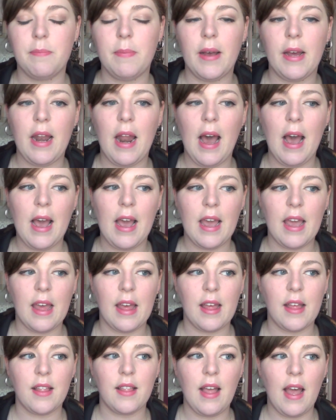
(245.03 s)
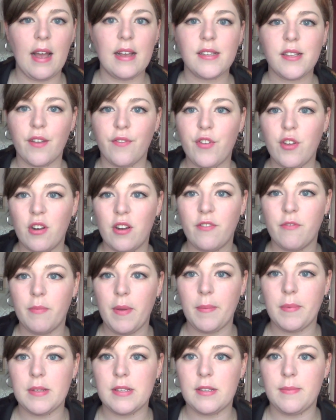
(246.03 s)
But I asked a few different
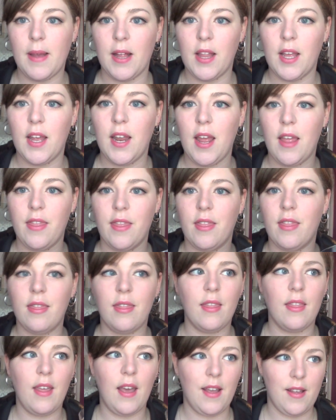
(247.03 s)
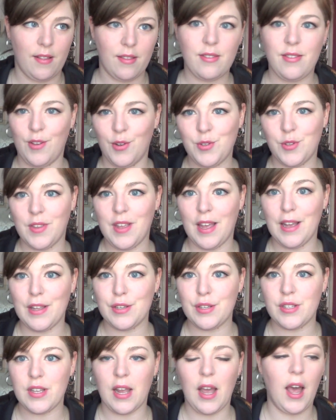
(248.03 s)
people to smell it, and those are the
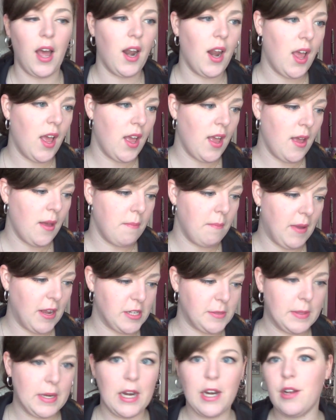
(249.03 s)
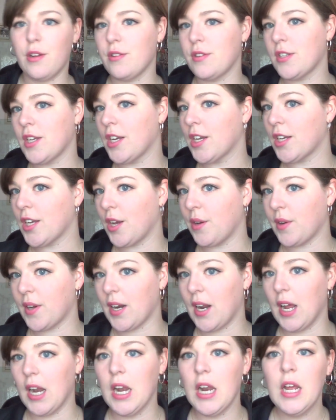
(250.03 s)
answers I got. Mashed potatoes,
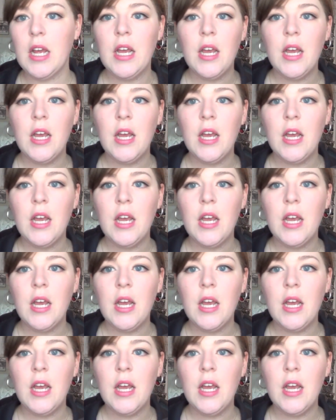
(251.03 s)
coconut.